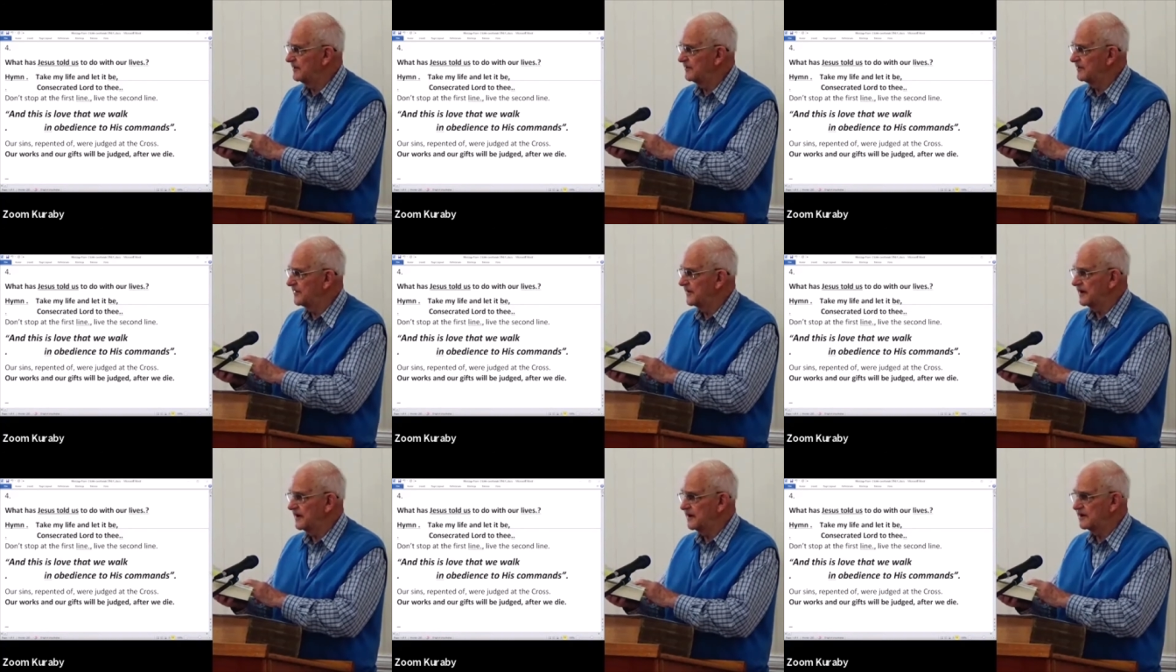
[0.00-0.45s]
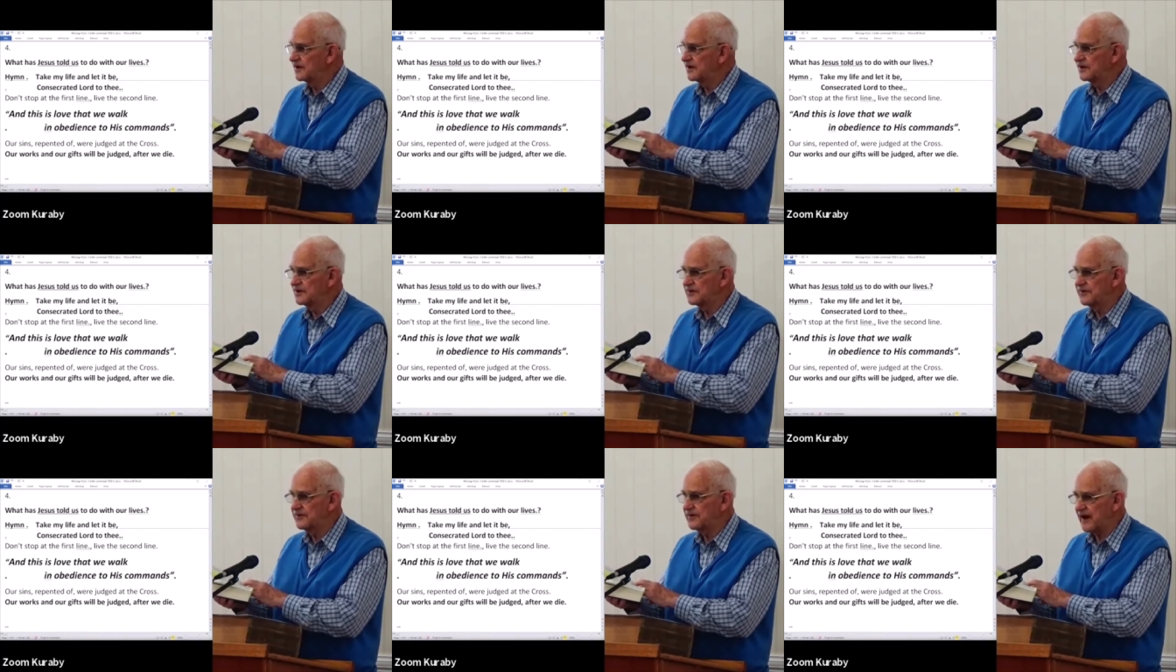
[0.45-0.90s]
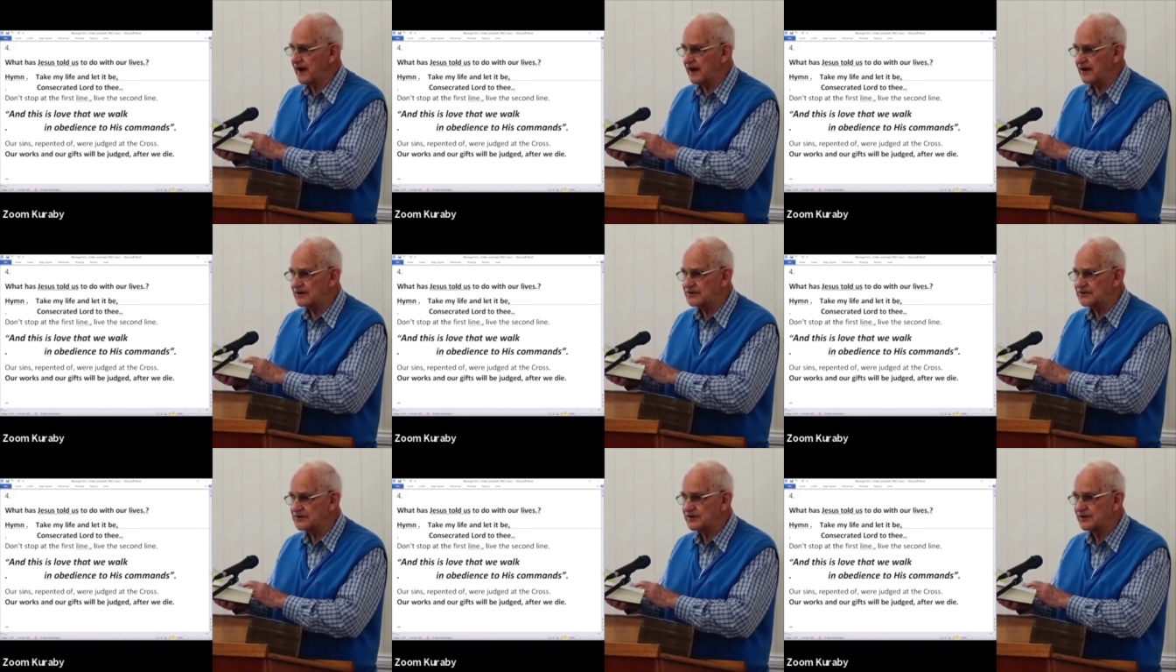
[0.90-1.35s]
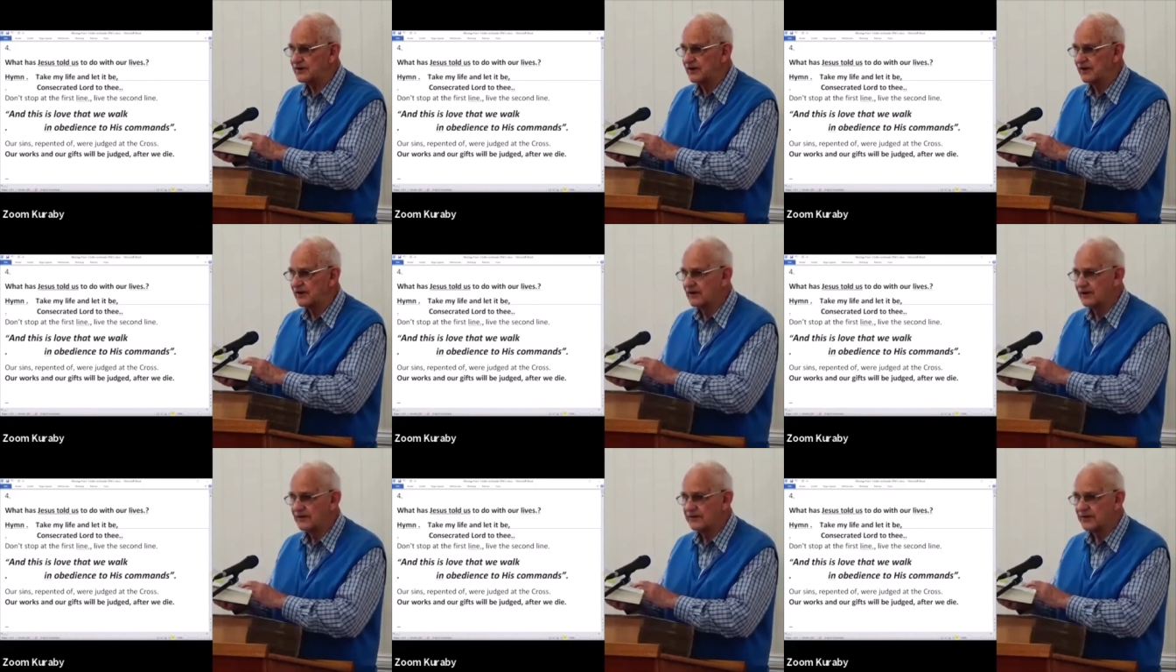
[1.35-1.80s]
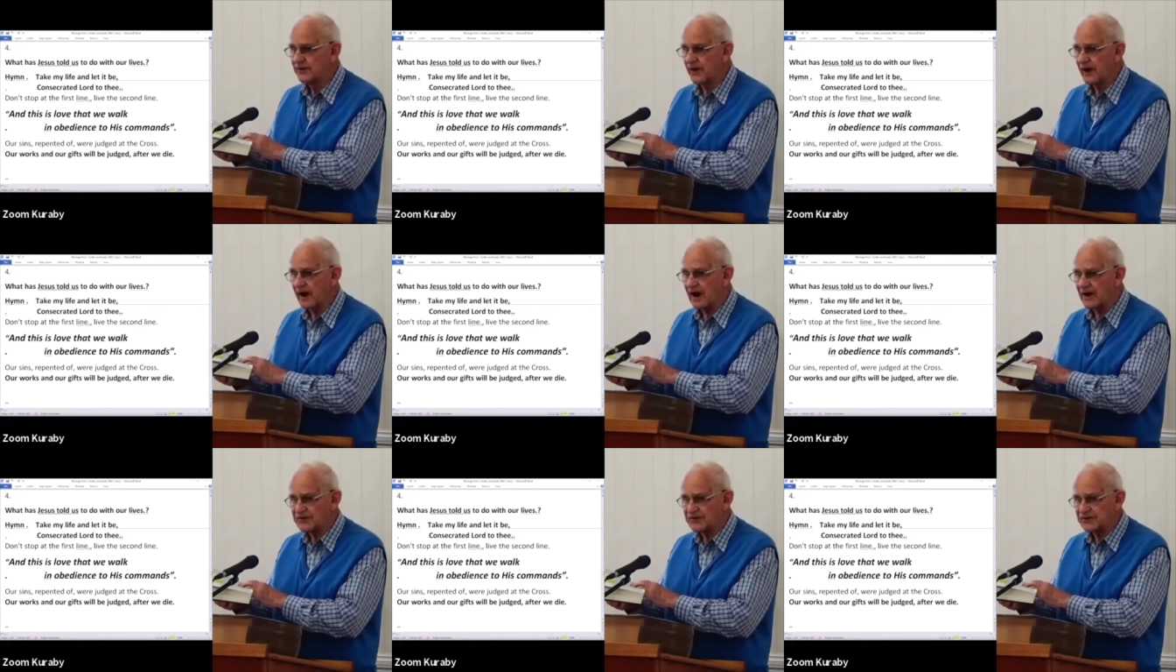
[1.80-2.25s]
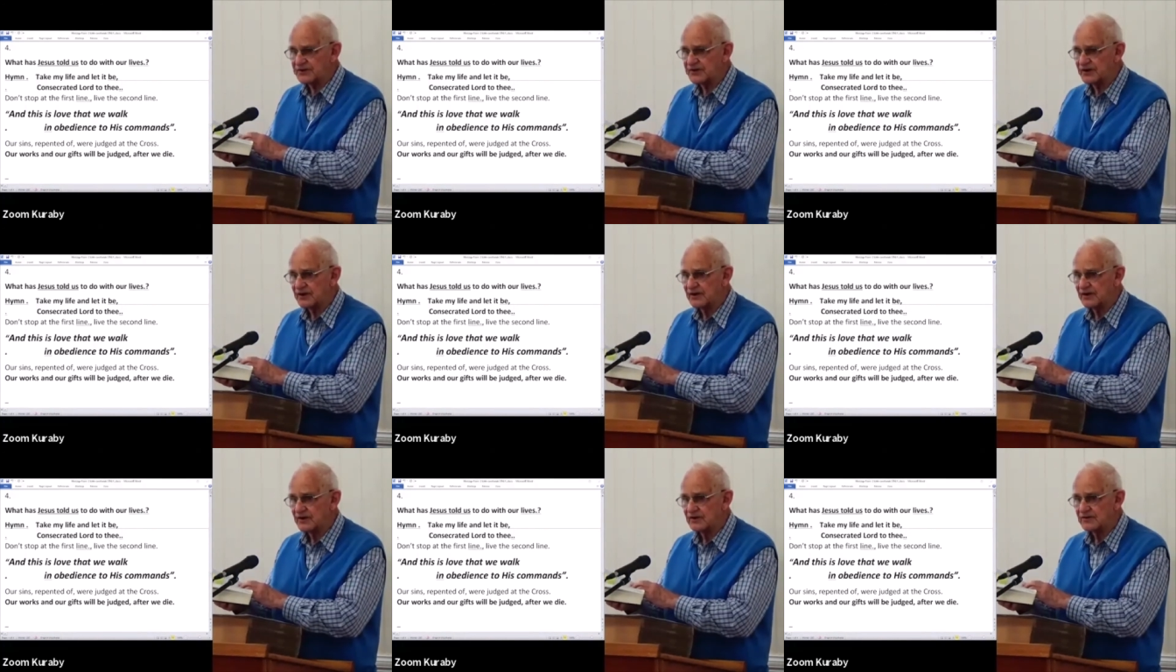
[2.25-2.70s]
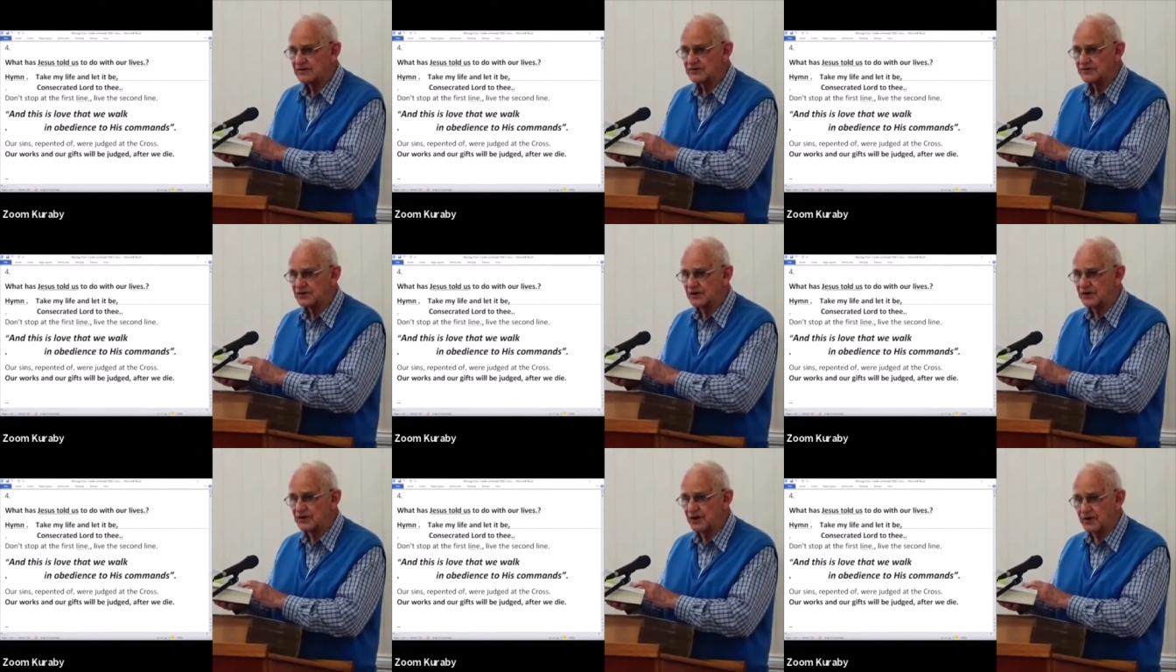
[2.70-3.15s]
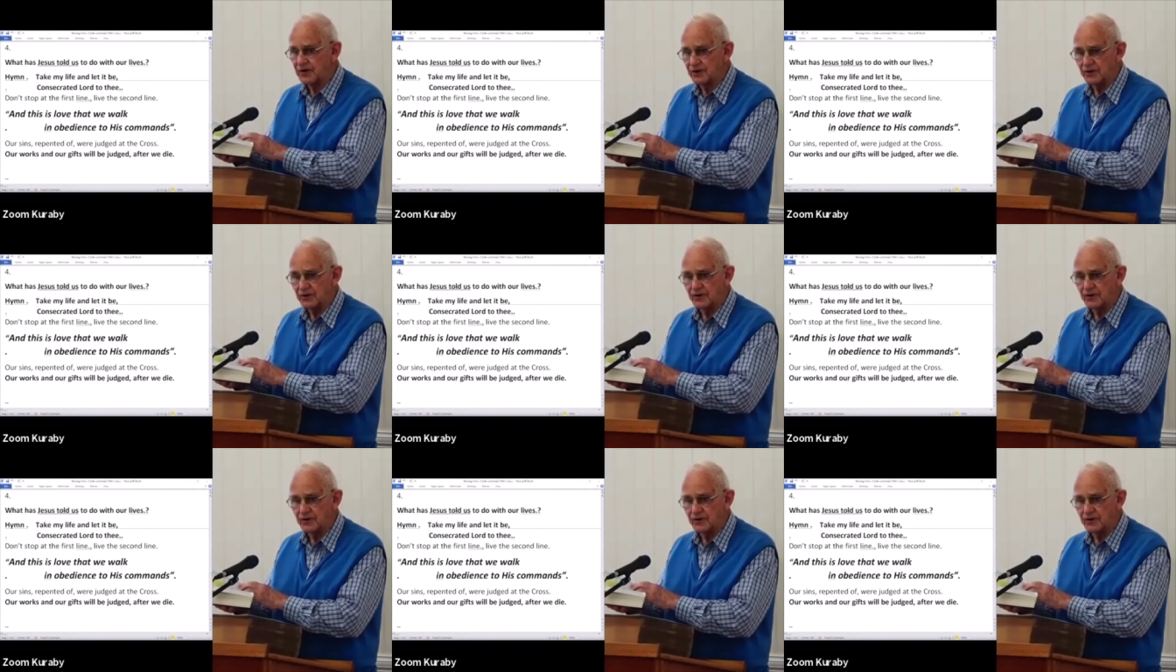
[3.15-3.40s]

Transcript: in advance for us to do.